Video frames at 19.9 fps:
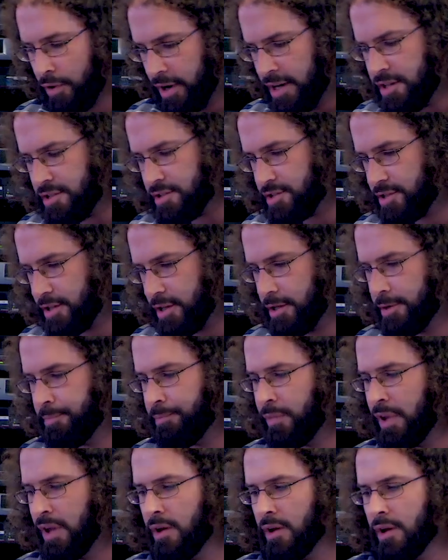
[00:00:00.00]
right?
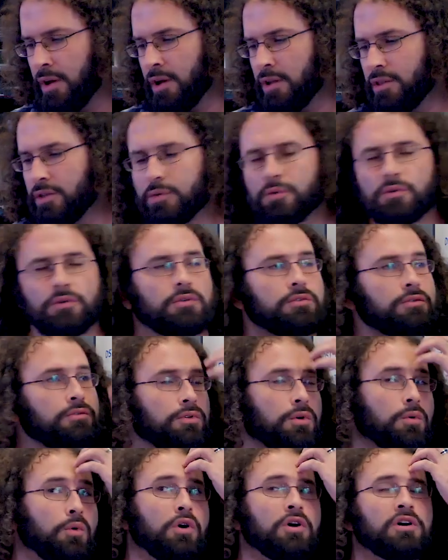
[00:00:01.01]
So the
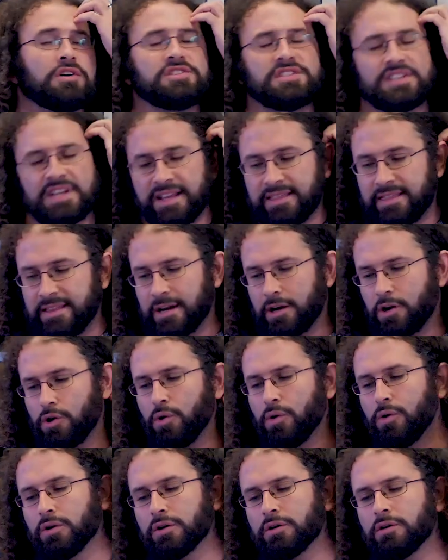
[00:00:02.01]
rewards at their
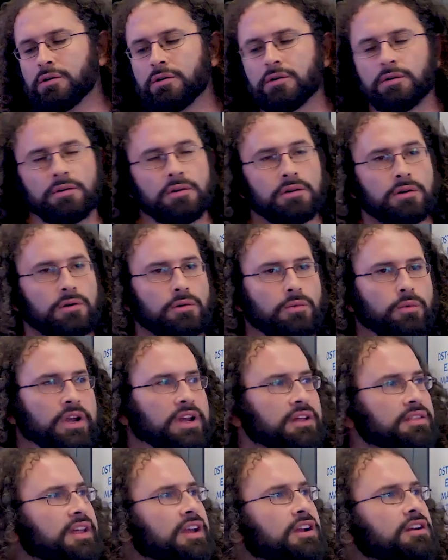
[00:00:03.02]
core,
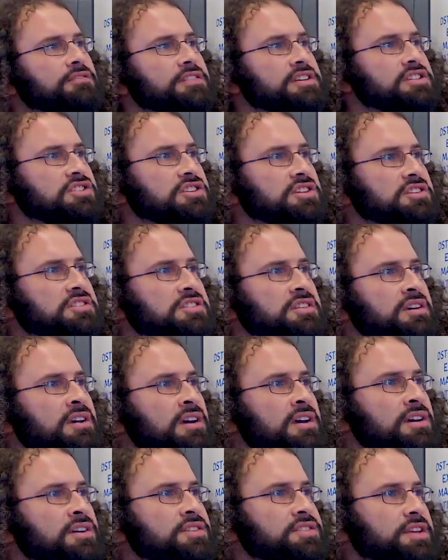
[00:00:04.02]
we can think of as just
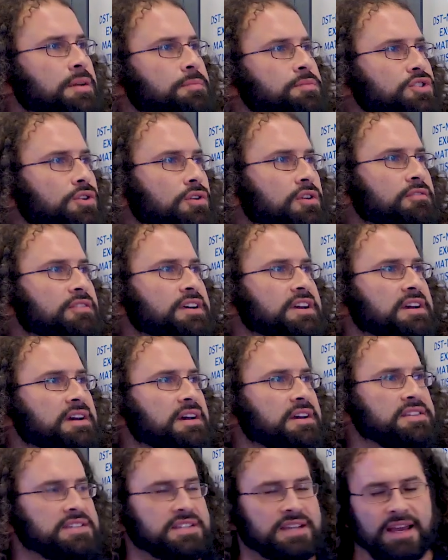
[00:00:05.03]
some sort of
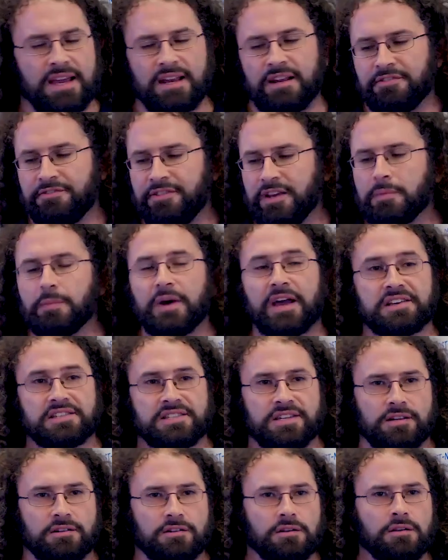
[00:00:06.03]
a scalar feedback
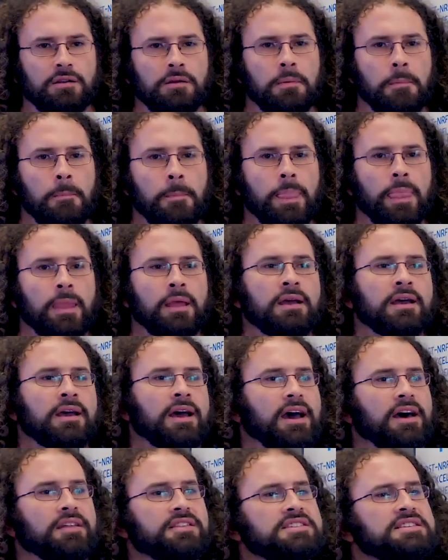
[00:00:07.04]
signal.
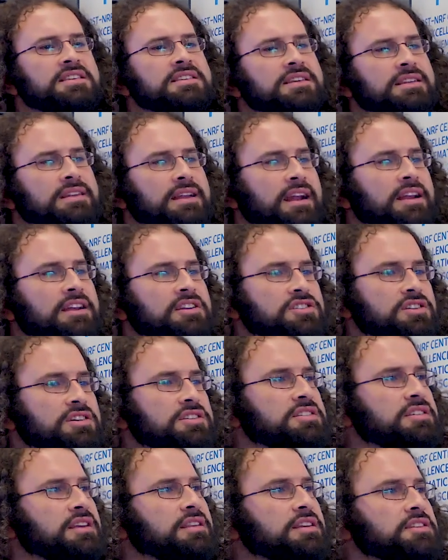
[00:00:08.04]
And this is
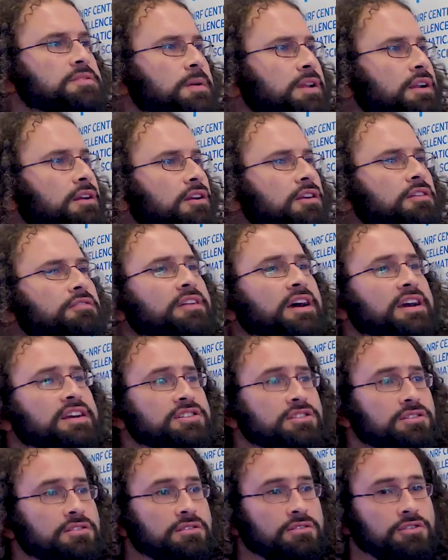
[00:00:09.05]
analogous, and there's been a lot of
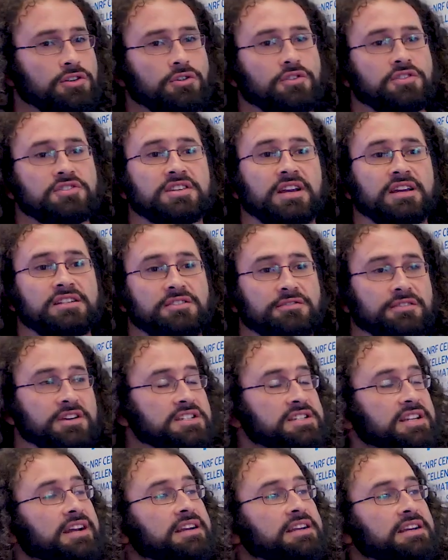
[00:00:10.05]
nice
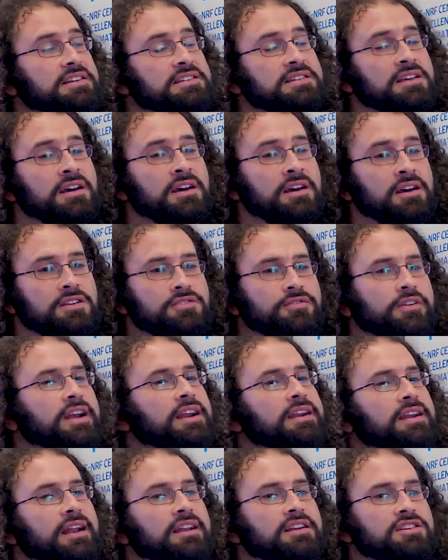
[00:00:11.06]
neuroscientific studies. It's
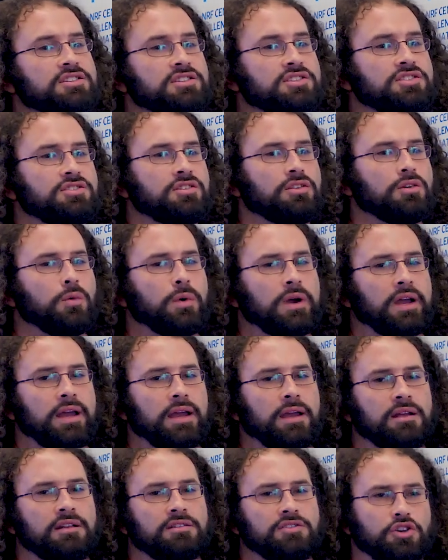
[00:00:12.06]
very analogous to the
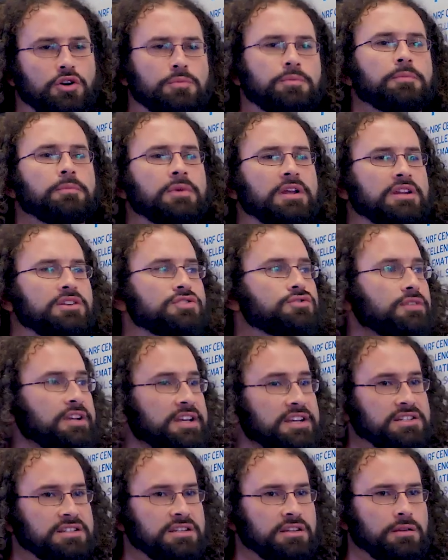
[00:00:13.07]
way dopamine is
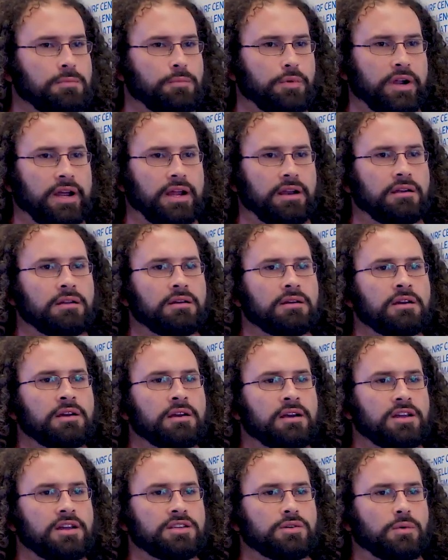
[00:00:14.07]
released in the brain,
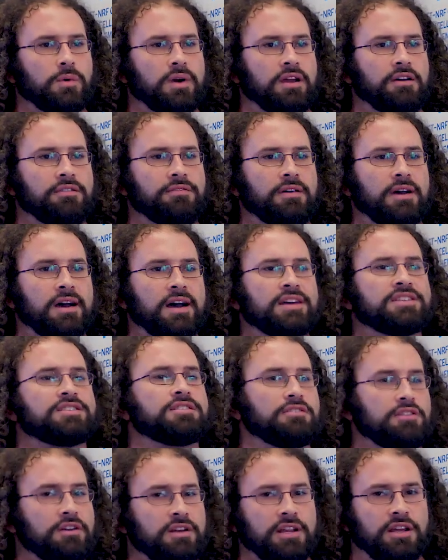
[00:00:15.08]
as a way of
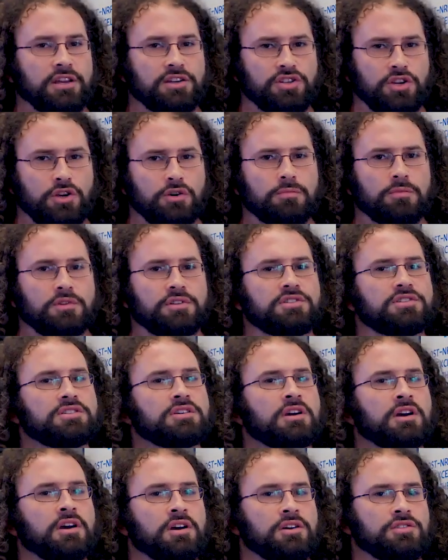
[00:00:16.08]
us learning as humans
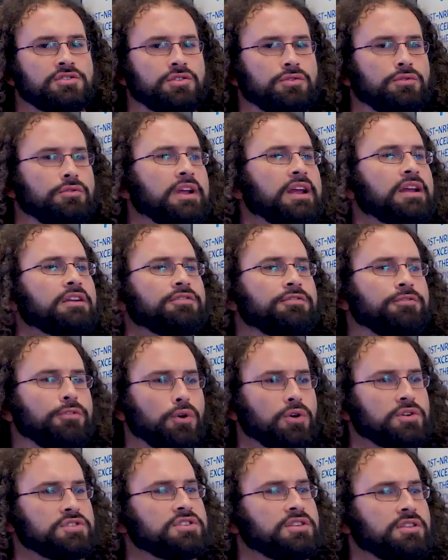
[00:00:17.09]
to
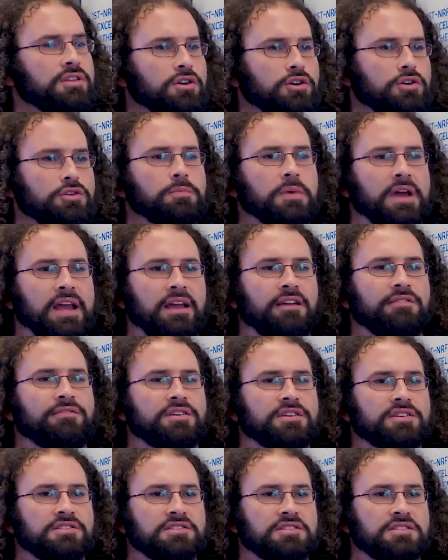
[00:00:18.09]
reinforce the good
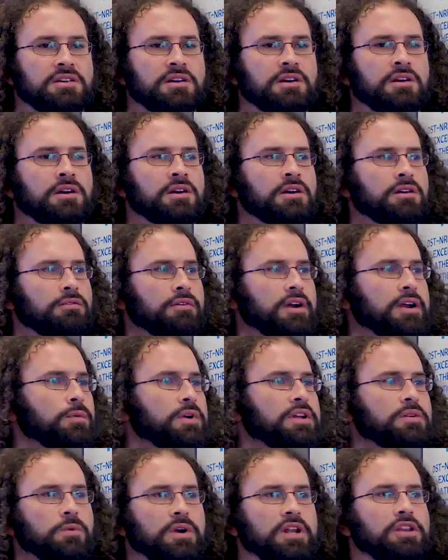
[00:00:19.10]
behaviors,
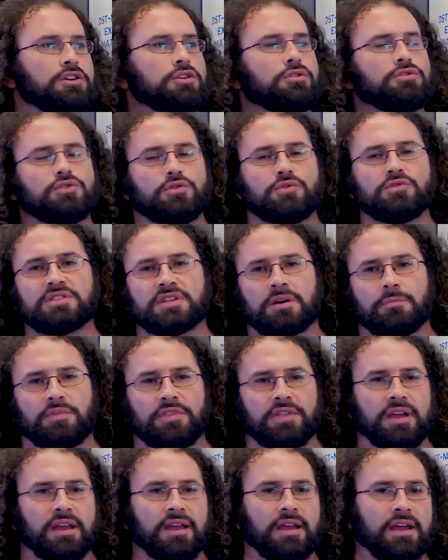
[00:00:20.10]
right? When you do
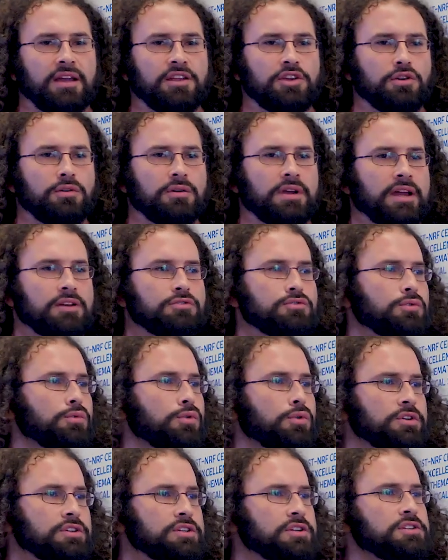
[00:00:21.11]
something and you get
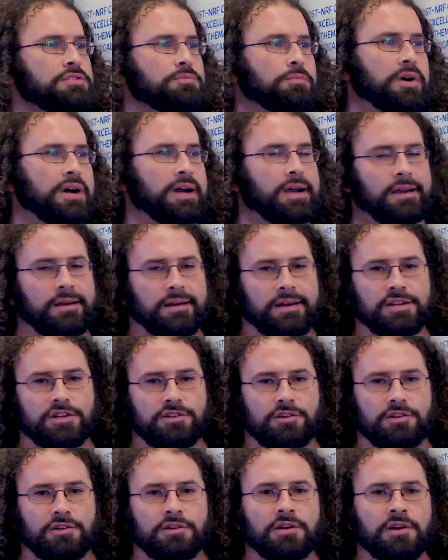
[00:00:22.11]
rewarded by, I
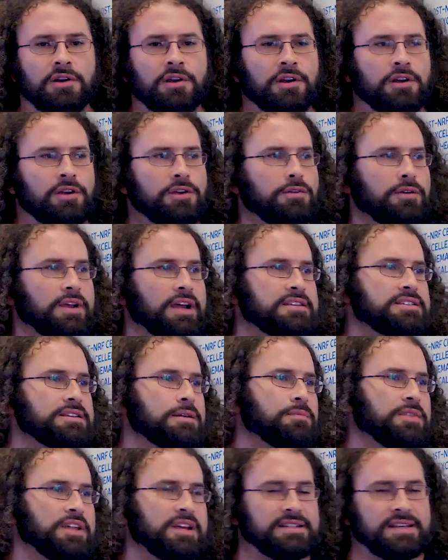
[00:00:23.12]
don't know, you get
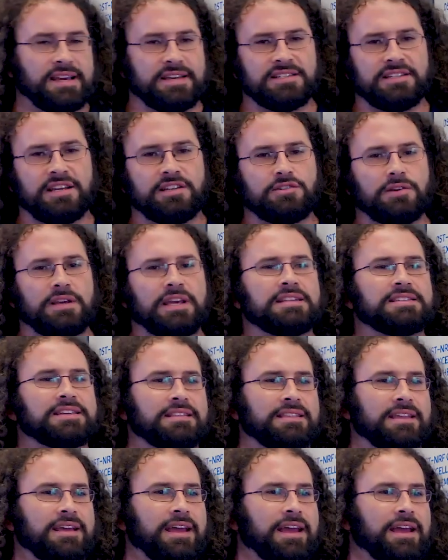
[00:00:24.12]
something tasty to eat
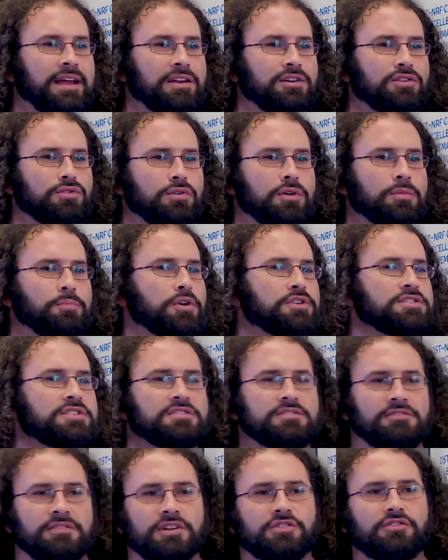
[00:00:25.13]
at the end or a
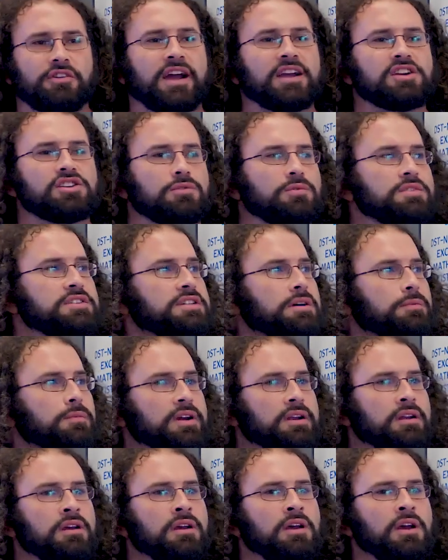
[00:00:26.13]
positive interaction with
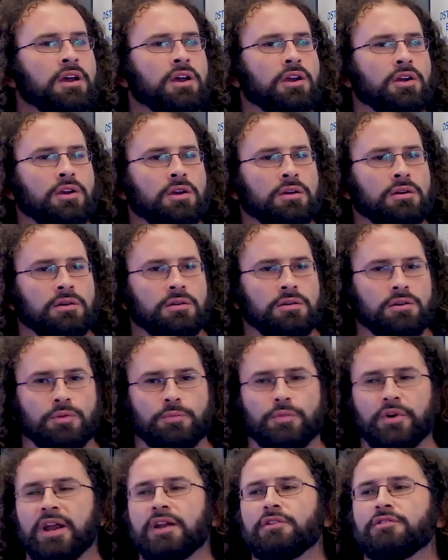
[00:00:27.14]
someone,
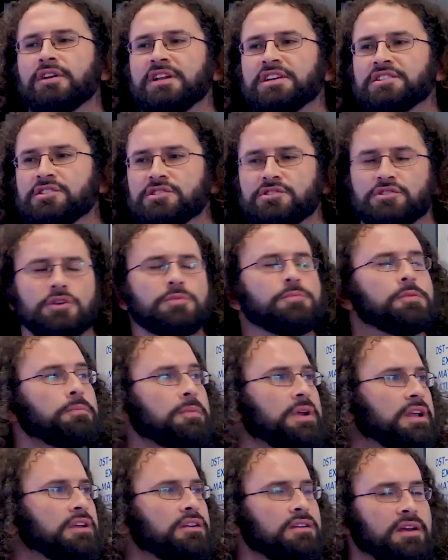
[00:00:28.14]
your brain releases
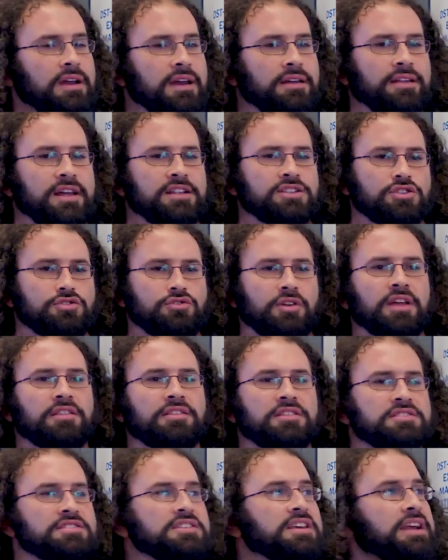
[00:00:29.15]
dopamine, and that
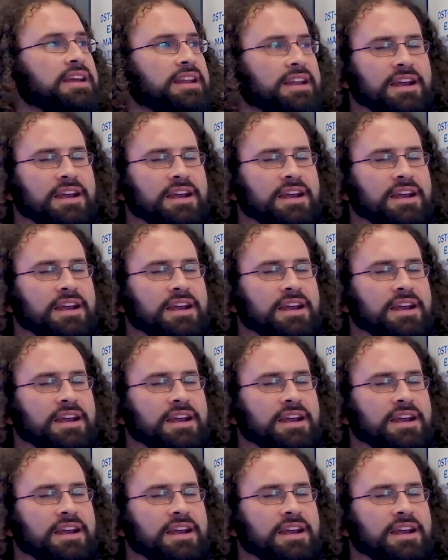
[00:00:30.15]
strengthens the